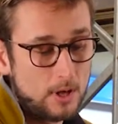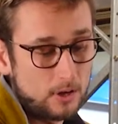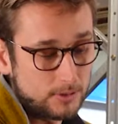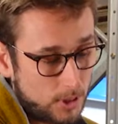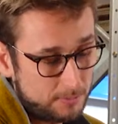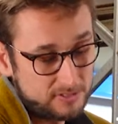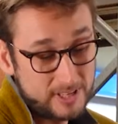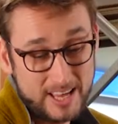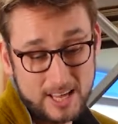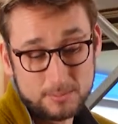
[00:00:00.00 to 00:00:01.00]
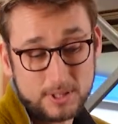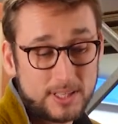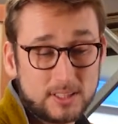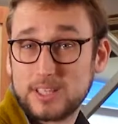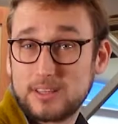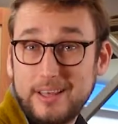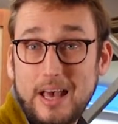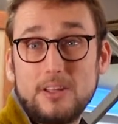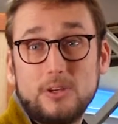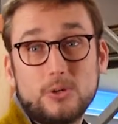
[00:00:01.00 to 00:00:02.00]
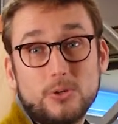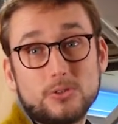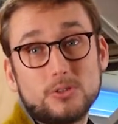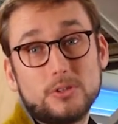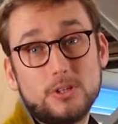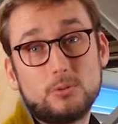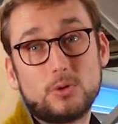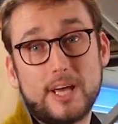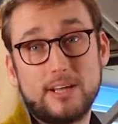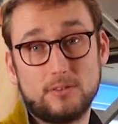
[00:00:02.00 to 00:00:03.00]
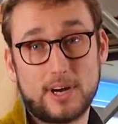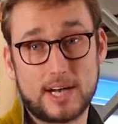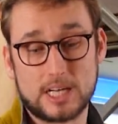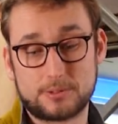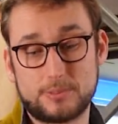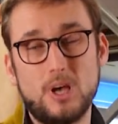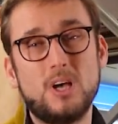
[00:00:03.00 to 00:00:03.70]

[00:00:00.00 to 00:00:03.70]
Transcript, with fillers: On top of a hand plane like that, you're also going to want a rasp.